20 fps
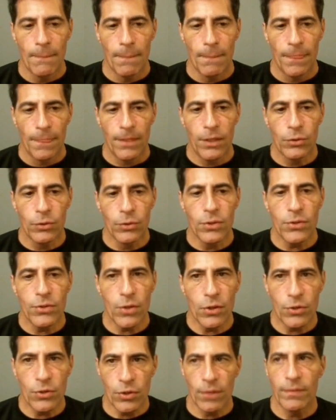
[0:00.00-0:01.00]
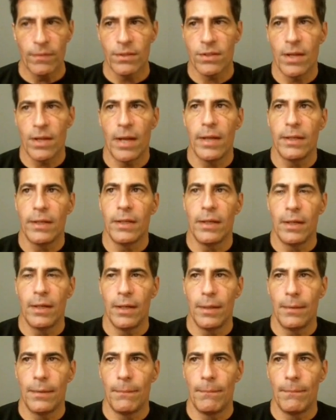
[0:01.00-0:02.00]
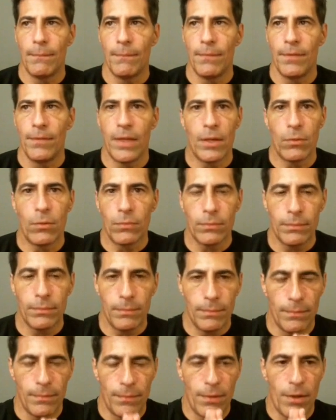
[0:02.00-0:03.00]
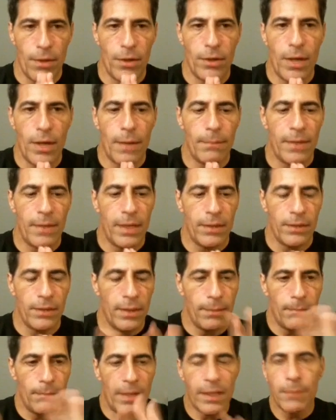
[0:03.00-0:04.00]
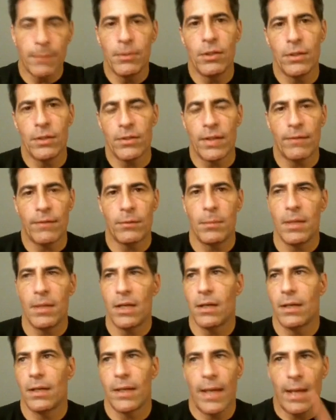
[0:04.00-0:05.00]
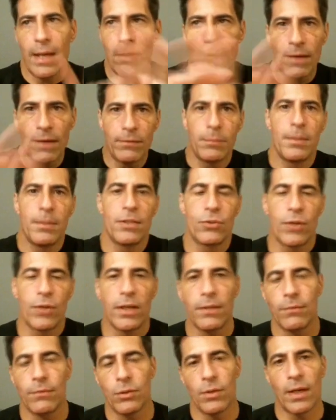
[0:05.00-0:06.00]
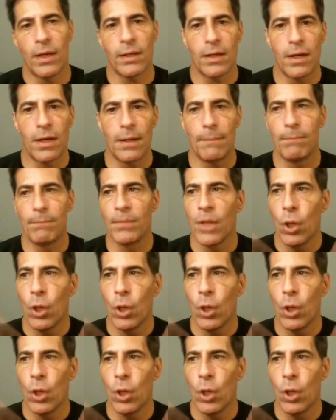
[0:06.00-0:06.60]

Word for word: the alerts are server side. Um, they don't They're not managed. My computer doesn't have to be on. I don't have to be on trading view dot com.